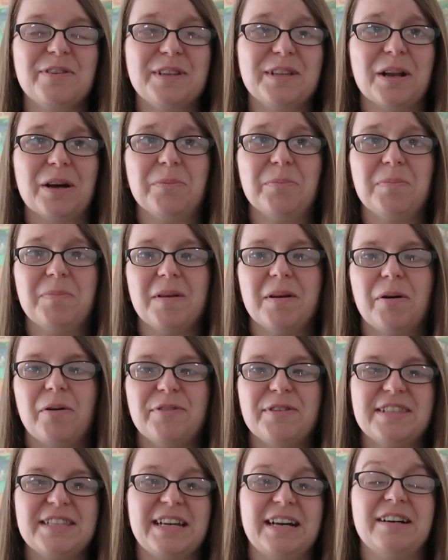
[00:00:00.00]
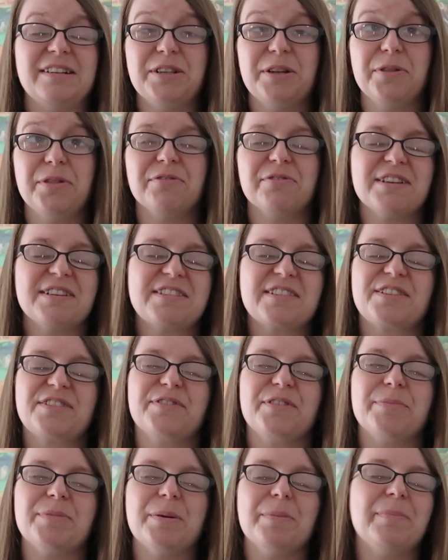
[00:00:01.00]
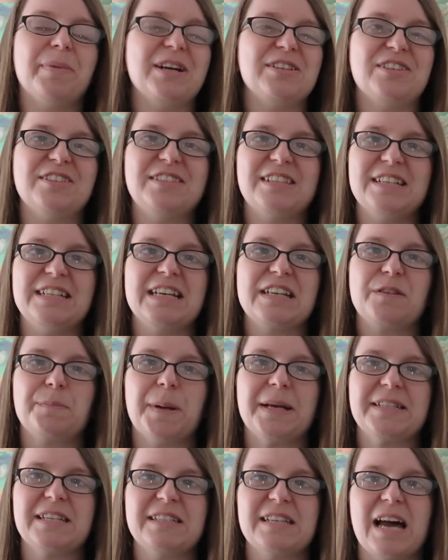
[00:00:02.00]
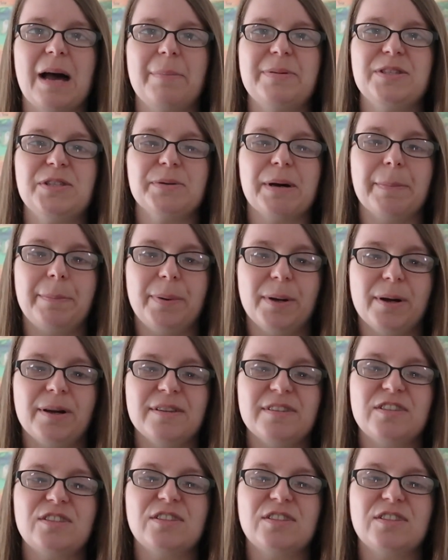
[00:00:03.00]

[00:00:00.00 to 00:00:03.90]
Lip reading: You know, obviously I knew the risks from them, but I just didn't expect it to happen to our birds.